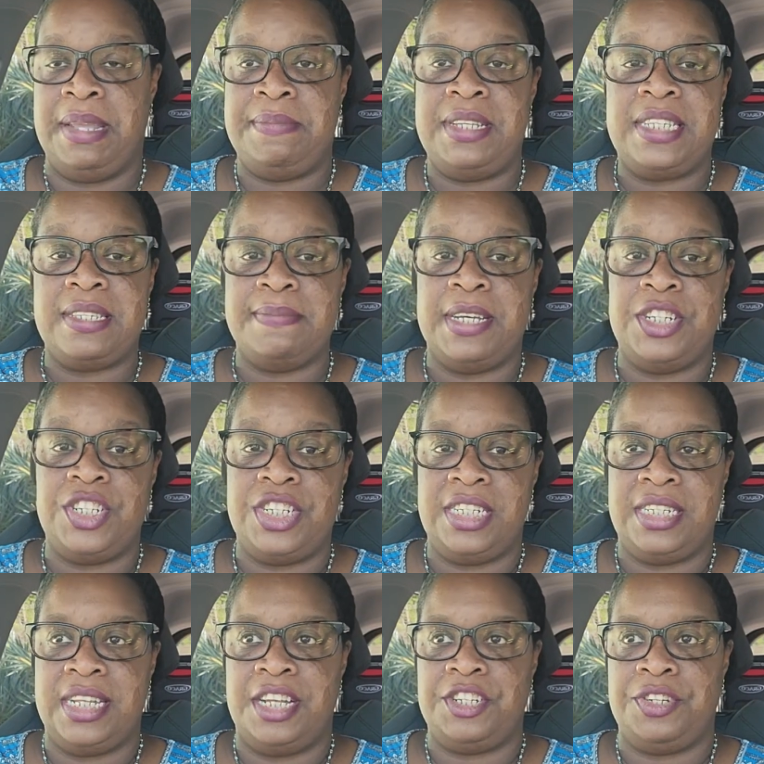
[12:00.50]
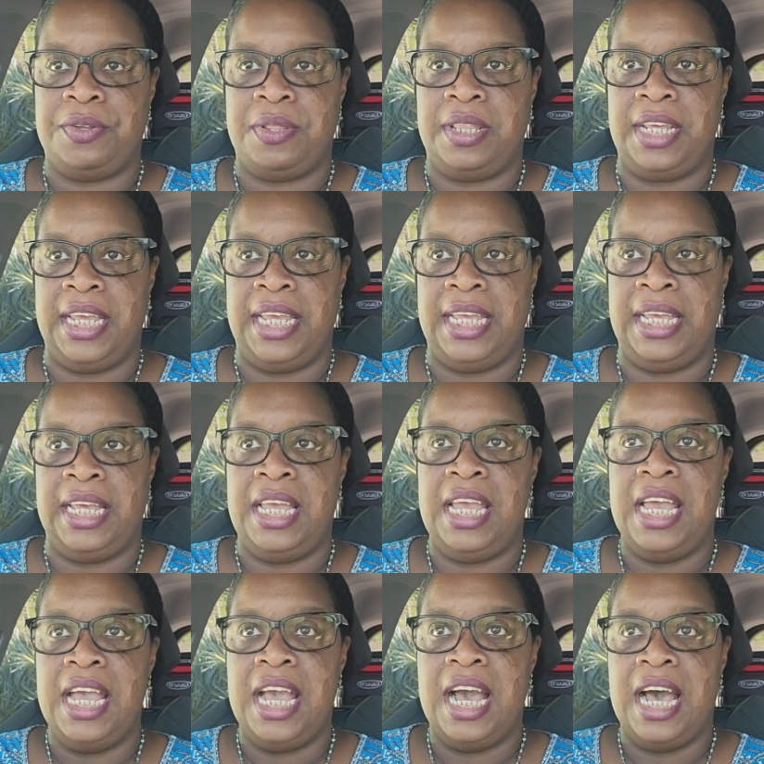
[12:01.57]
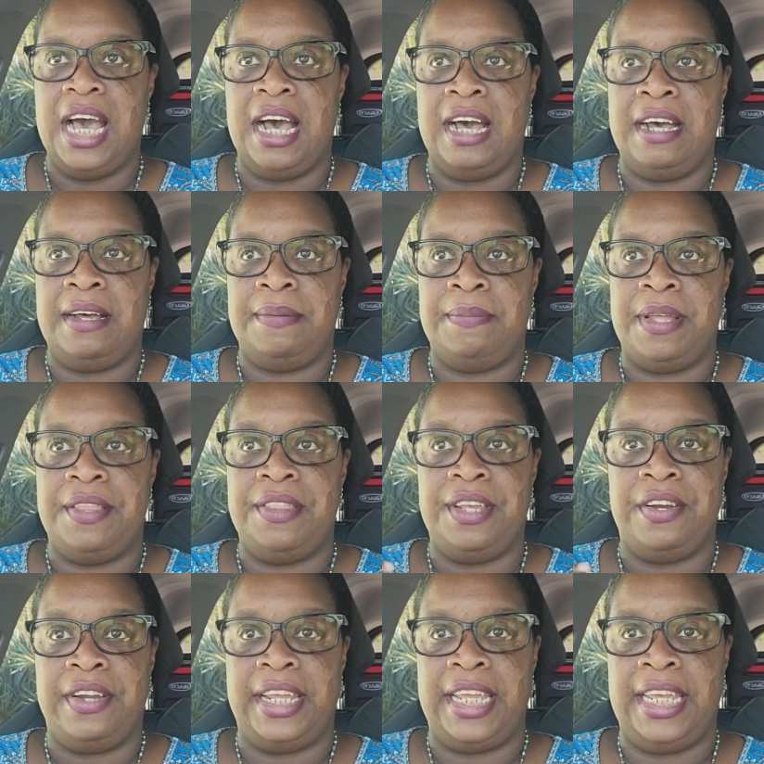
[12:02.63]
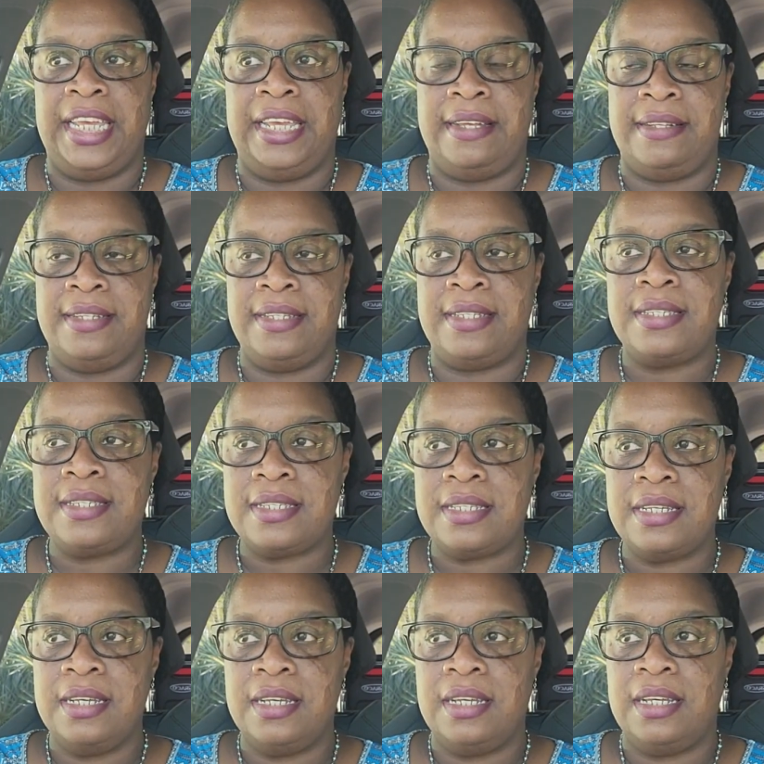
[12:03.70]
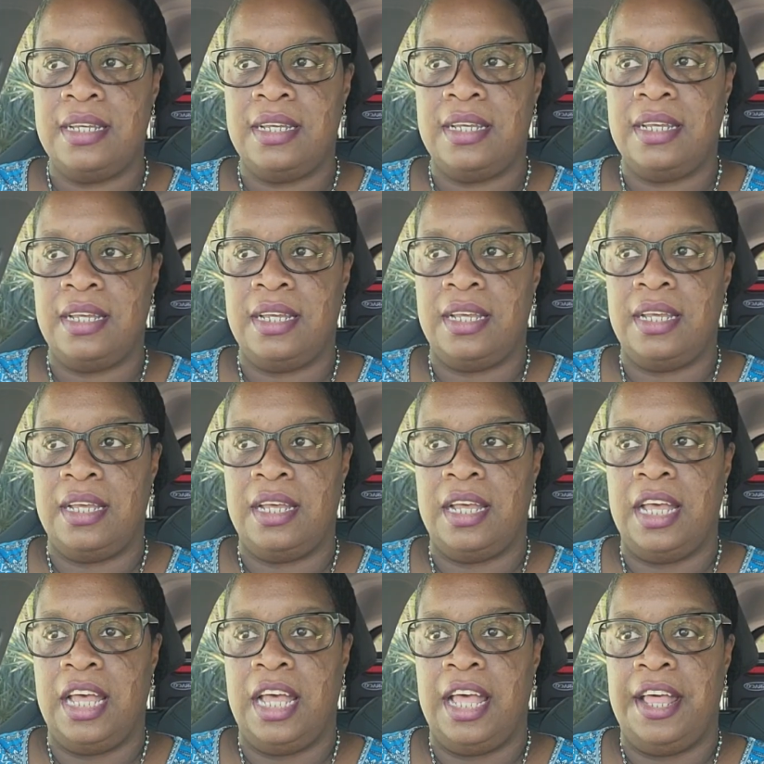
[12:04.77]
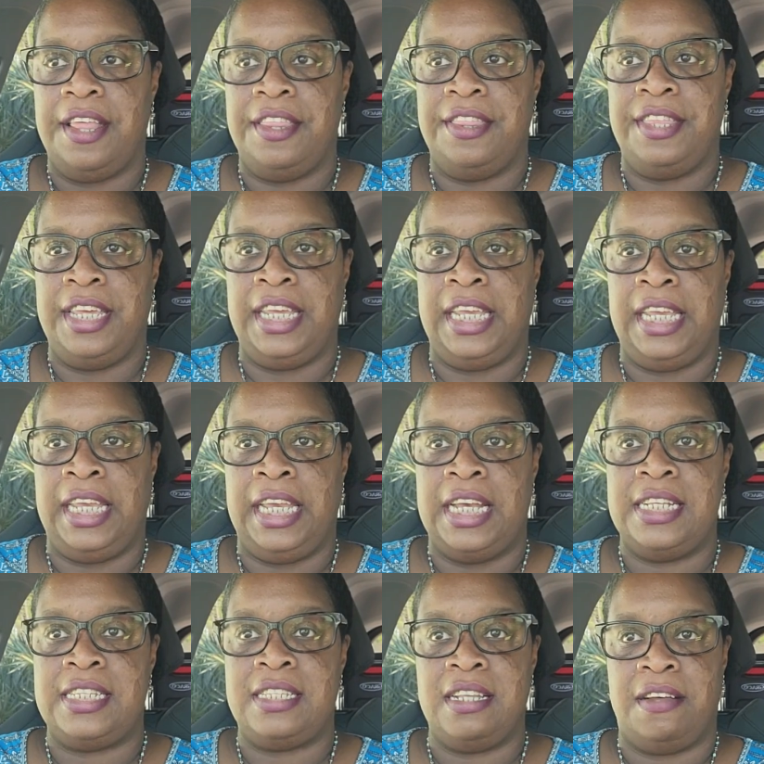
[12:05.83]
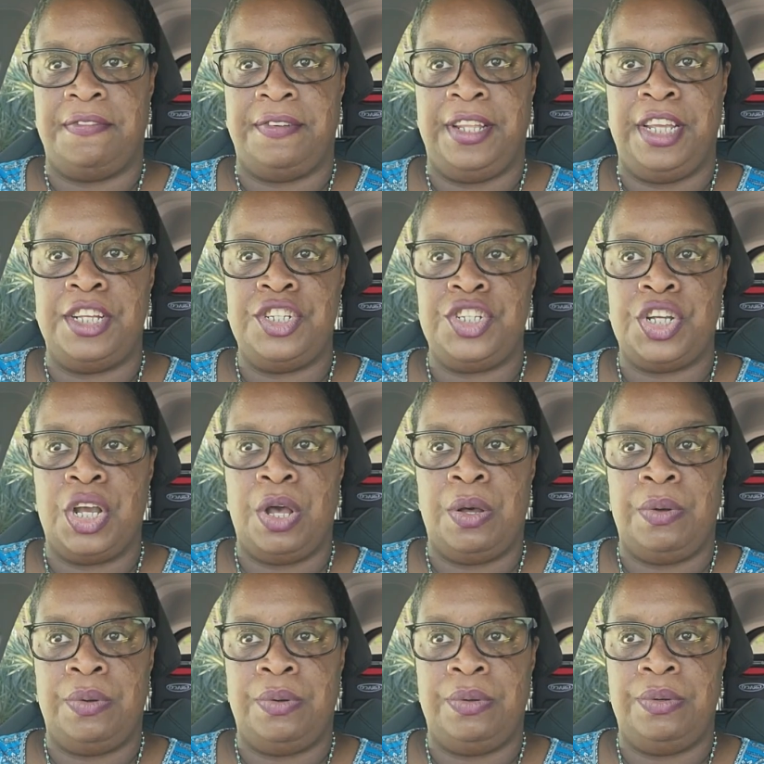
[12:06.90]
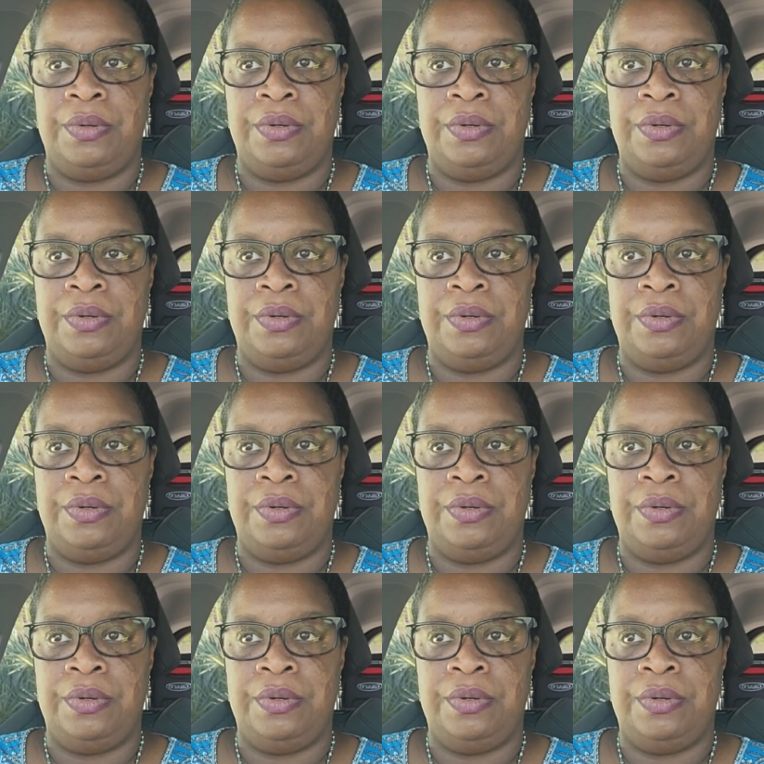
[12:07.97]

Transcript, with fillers: Maybe smudging is not your thing. Um, there is the Solfeggio,